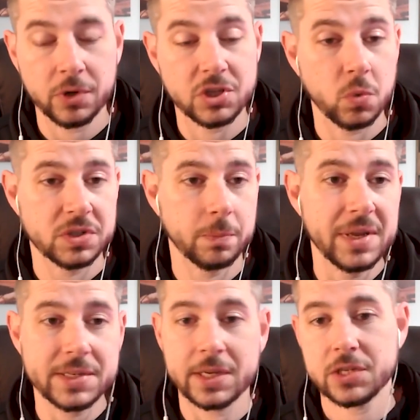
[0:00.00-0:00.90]
And it's what's
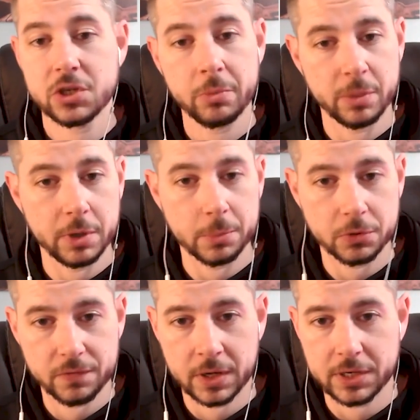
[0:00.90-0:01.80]
missing in so many
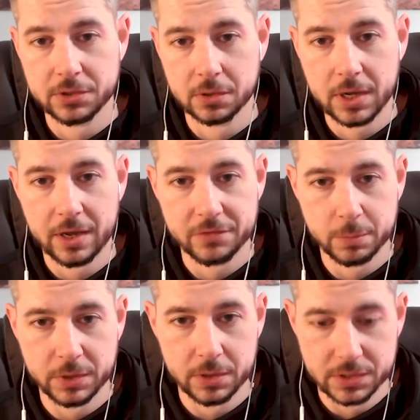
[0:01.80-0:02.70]
people's financial lives,
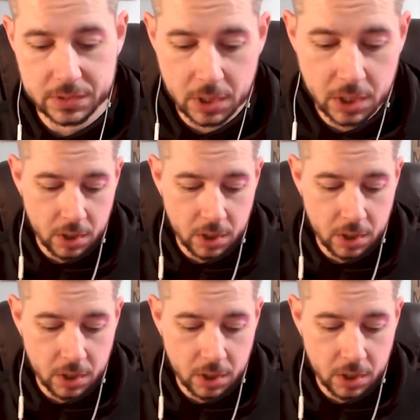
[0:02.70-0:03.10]
because